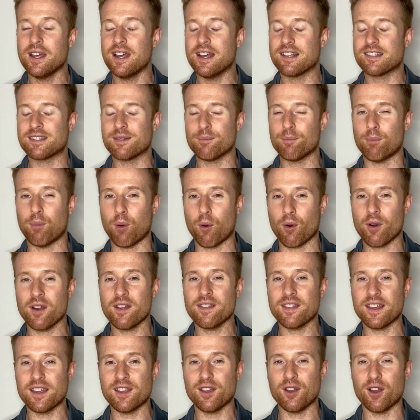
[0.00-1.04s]
It's important
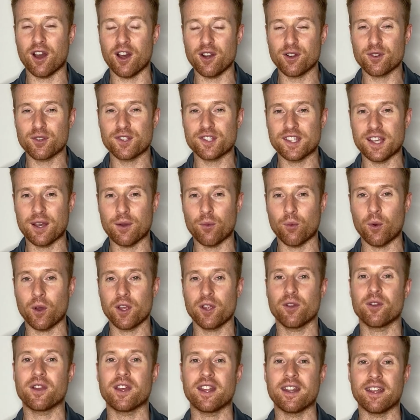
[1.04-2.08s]
that you understand what
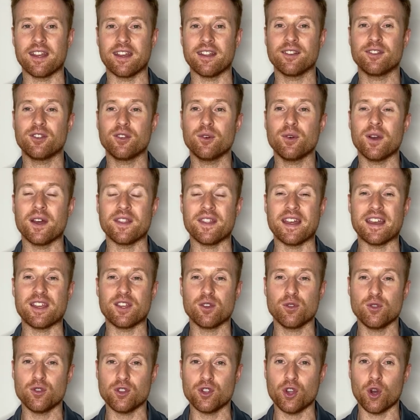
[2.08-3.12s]
you're getting into and that
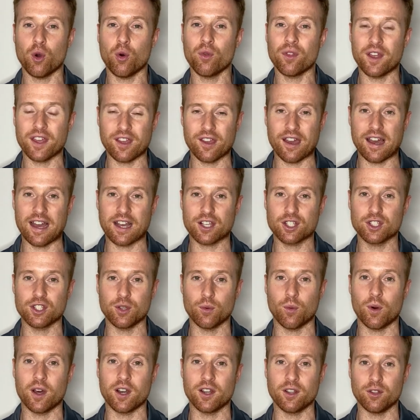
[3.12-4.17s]
you know that you actually
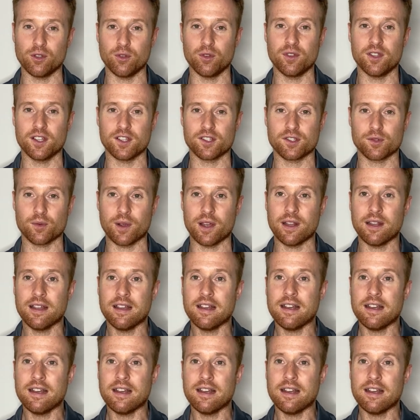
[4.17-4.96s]
want to do this, right?